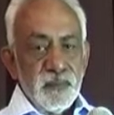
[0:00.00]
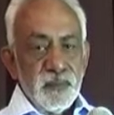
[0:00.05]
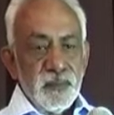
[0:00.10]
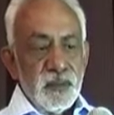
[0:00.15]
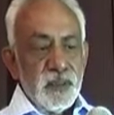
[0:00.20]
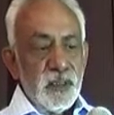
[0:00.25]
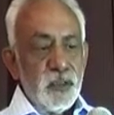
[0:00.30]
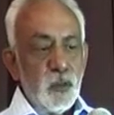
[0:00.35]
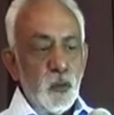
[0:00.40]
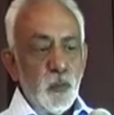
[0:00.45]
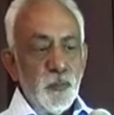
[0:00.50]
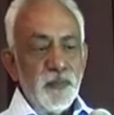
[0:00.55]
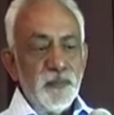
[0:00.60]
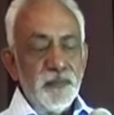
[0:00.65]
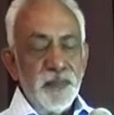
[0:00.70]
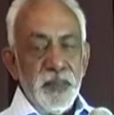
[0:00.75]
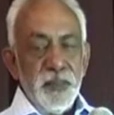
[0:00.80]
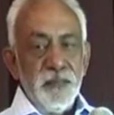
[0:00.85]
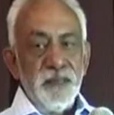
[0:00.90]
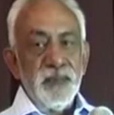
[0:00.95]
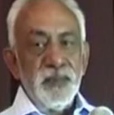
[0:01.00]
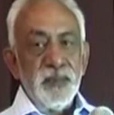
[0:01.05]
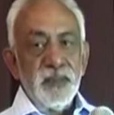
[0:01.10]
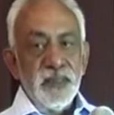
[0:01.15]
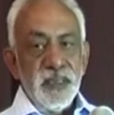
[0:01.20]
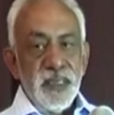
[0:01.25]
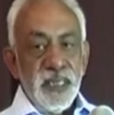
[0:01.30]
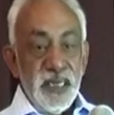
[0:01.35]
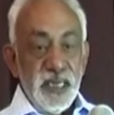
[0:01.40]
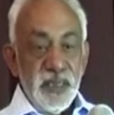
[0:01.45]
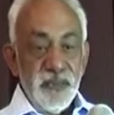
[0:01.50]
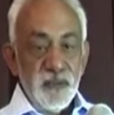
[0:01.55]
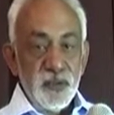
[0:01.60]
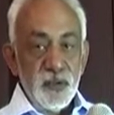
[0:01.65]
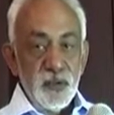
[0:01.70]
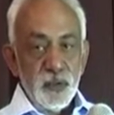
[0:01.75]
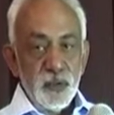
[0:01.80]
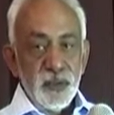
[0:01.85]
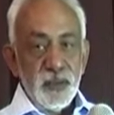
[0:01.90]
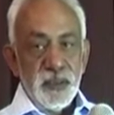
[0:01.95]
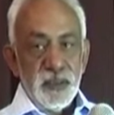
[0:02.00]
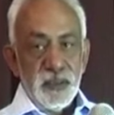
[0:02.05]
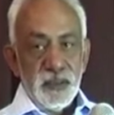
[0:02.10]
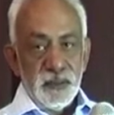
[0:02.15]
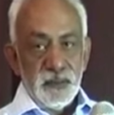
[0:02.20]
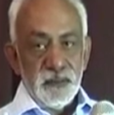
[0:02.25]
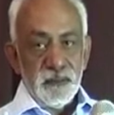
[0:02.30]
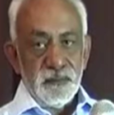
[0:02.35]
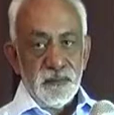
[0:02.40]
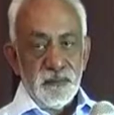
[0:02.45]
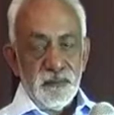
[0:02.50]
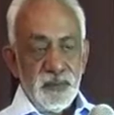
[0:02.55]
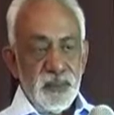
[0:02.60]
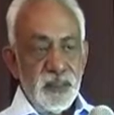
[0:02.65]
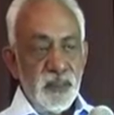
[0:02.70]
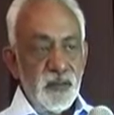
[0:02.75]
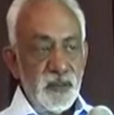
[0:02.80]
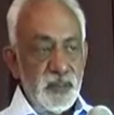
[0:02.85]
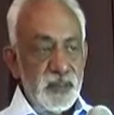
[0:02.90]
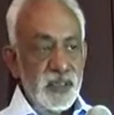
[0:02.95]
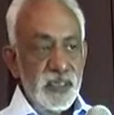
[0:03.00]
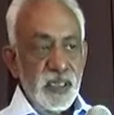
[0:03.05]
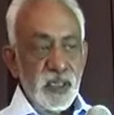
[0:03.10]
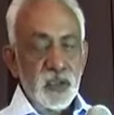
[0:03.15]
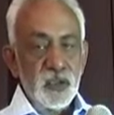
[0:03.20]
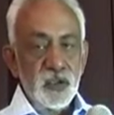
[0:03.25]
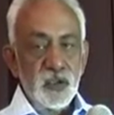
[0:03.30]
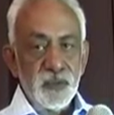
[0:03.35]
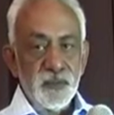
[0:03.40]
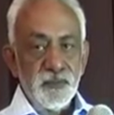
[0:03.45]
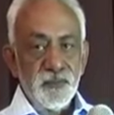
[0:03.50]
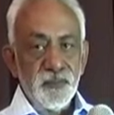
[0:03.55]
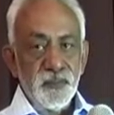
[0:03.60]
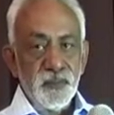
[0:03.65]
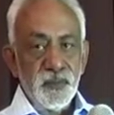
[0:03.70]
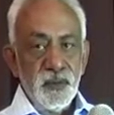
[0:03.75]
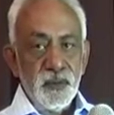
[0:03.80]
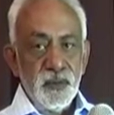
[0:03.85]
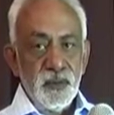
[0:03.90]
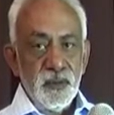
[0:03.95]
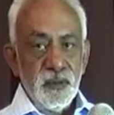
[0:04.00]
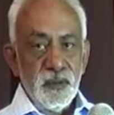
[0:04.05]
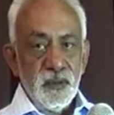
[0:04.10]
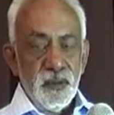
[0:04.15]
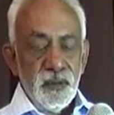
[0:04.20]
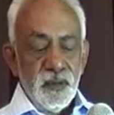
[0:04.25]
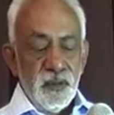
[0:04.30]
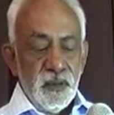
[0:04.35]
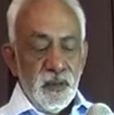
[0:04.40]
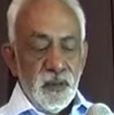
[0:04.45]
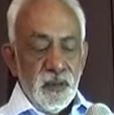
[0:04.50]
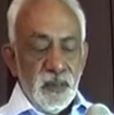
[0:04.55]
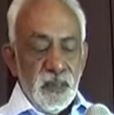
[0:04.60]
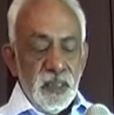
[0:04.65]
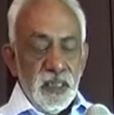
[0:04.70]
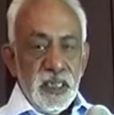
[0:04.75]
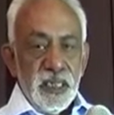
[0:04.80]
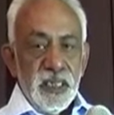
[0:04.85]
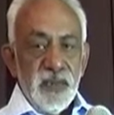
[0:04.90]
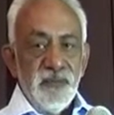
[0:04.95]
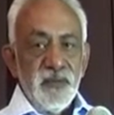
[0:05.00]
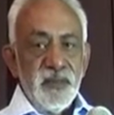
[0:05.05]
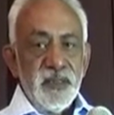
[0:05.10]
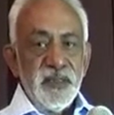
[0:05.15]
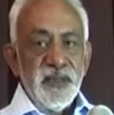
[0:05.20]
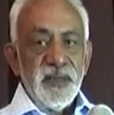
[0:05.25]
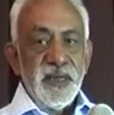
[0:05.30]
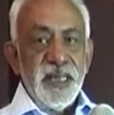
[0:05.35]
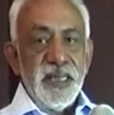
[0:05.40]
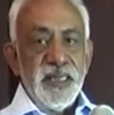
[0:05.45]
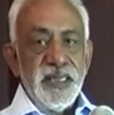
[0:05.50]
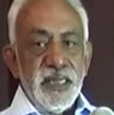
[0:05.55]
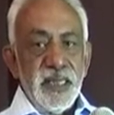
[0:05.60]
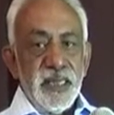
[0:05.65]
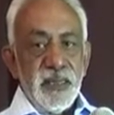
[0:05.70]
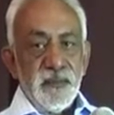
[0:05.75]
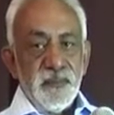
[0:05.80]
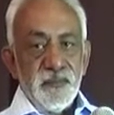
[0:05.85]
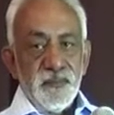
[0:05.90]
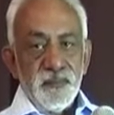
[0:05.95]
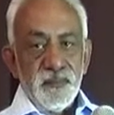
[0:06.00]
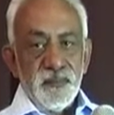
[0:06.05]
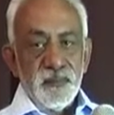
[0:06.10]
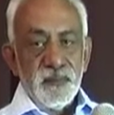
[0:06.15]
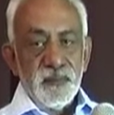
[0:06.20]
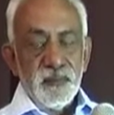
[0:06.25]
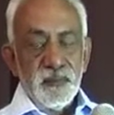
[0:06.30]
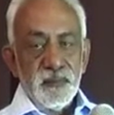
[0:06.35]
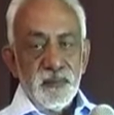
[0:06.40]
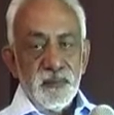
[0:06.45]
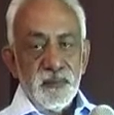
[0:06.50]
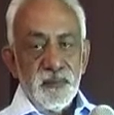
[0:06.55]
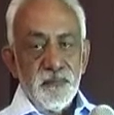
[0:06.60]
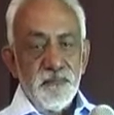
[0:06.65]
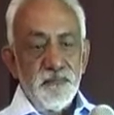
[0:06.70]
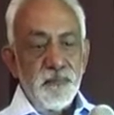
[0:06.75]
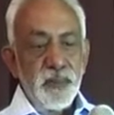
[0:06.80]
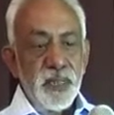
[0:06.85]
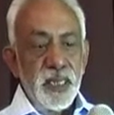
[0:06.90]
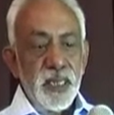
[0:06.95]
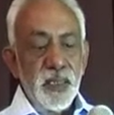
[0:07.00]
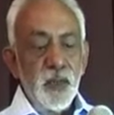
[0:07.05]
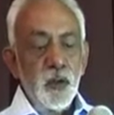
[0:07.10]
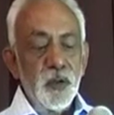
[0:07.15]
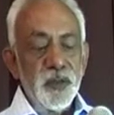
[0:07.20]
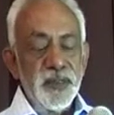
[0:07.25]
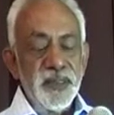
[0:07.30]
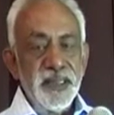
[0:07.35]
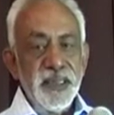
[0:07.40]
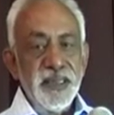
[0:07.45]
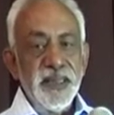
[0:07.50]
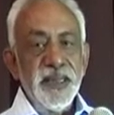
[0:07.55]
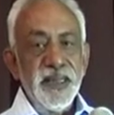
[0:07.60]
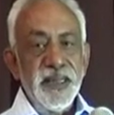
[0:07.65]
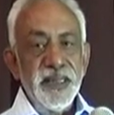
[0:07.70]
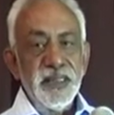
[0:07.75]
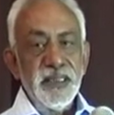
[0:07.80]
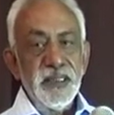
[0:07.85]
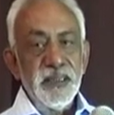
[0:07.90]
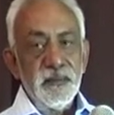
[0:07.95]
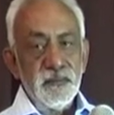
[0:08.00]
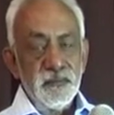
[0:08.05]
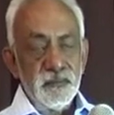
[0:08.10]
a group of people individually, without discussion, give it a rating, priority rating.